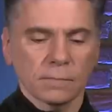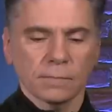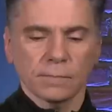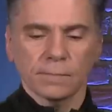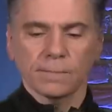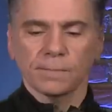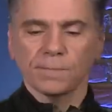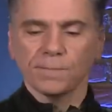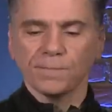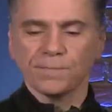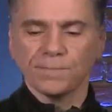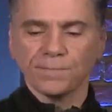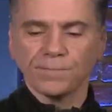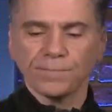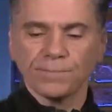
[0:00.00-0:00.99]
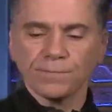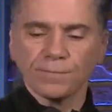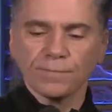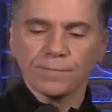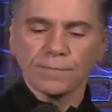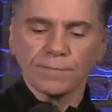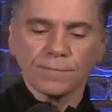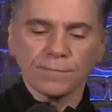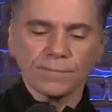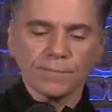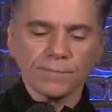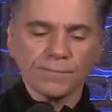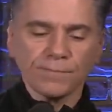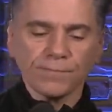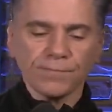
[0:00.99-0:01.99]

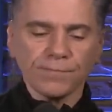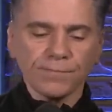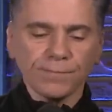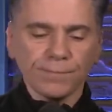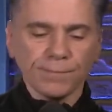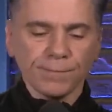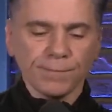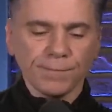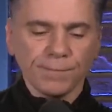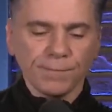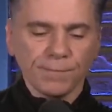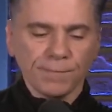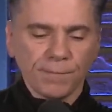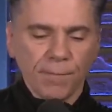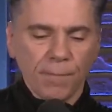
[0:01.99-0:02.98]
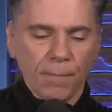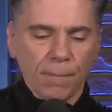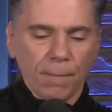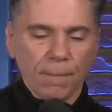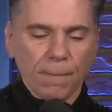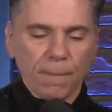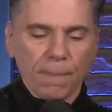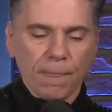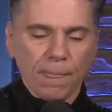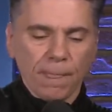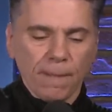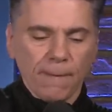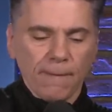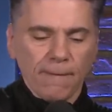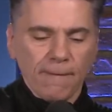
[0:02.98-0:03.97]

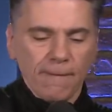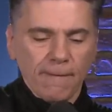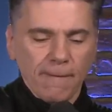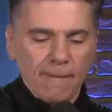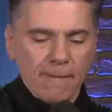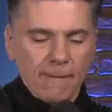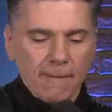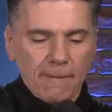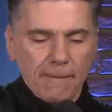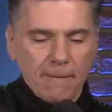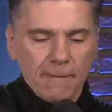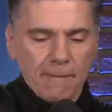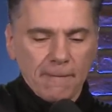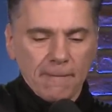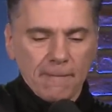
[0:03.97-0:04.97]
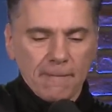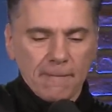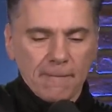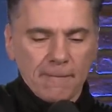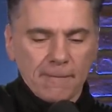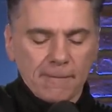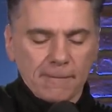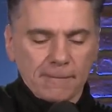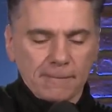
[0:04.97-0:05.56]
(silent)